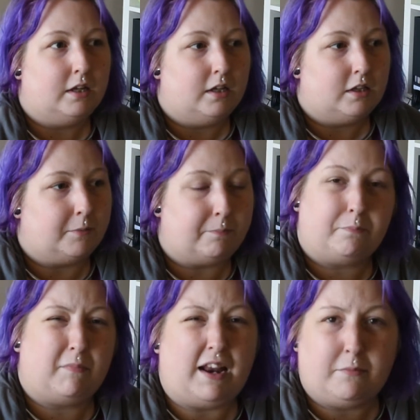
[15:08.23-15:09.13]
the
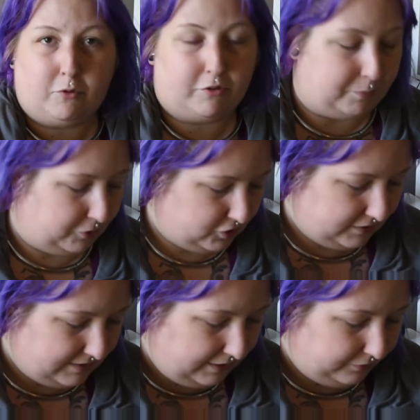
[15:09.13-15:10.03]
kind of more of the purchase
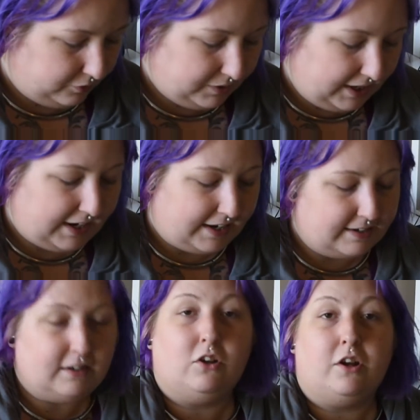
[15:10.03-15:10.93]
stuff. So again, I did
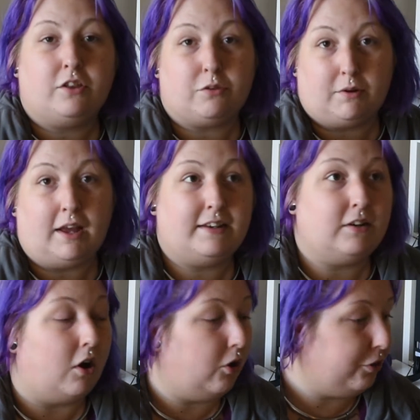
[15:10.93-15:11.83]
a lot of I did
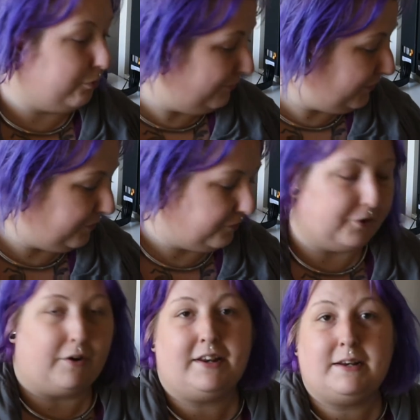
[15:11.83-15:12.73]
all thrifting for
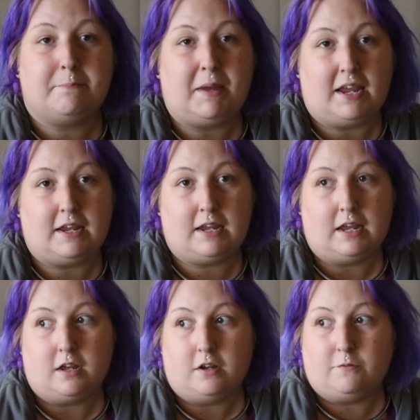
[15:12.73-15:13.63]
her. I didn't pay
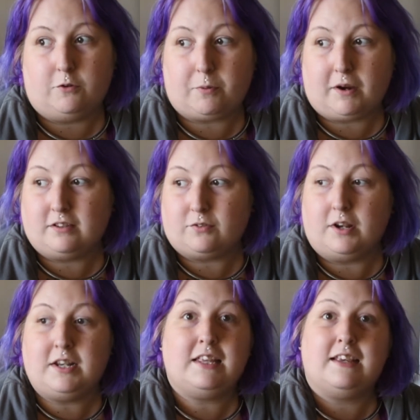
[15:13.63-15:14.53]
full price for
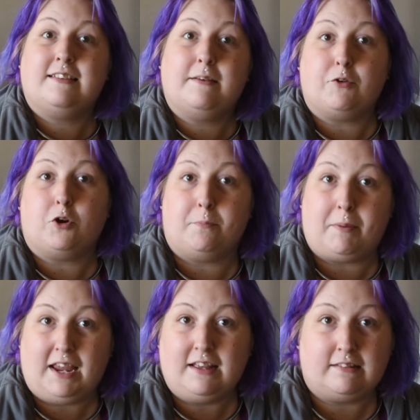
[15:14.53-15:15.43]
anything except for her
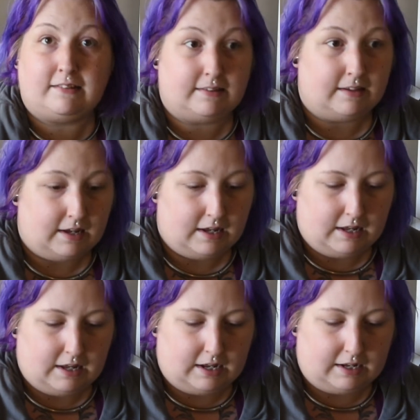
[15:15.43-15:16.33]
pants,
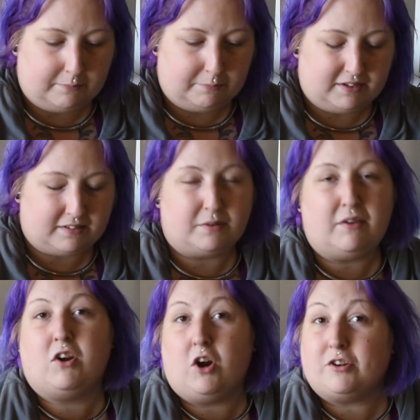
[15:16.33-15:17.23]
because I was
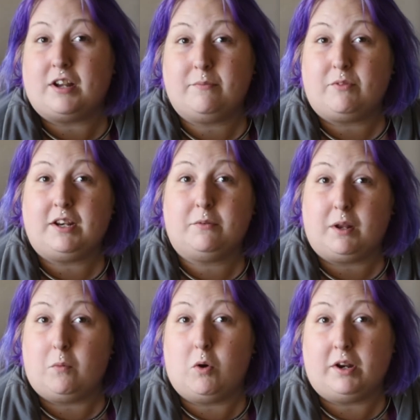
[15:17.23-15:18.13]
having a hard time finding what I
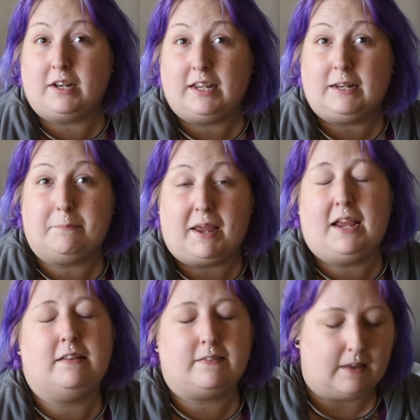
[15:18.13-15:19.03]
wanted in
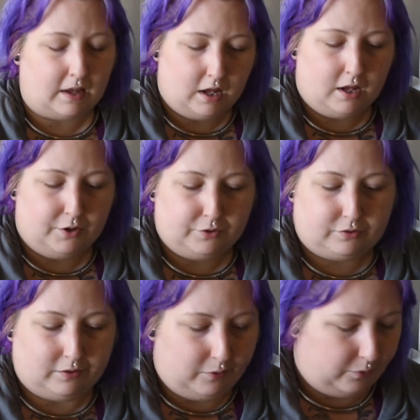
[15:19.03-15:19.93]
pants.
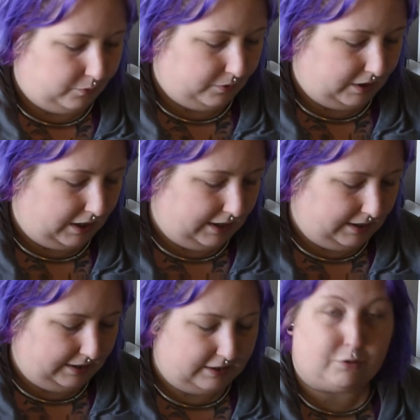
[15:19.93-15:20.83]
So
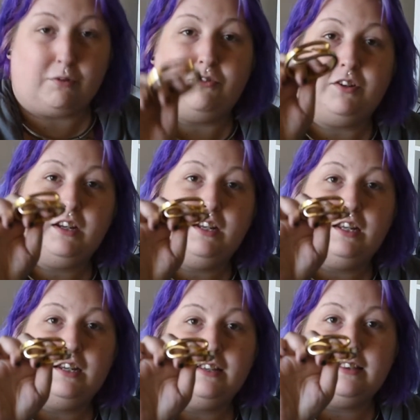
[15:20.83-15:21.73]
I thrifted
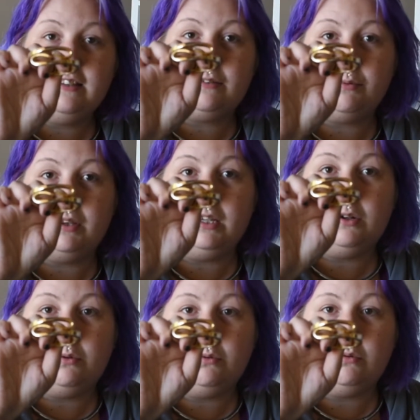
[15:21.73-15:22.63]
this really
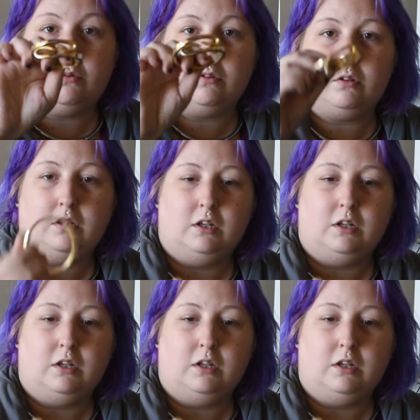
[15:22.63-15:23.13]
cool,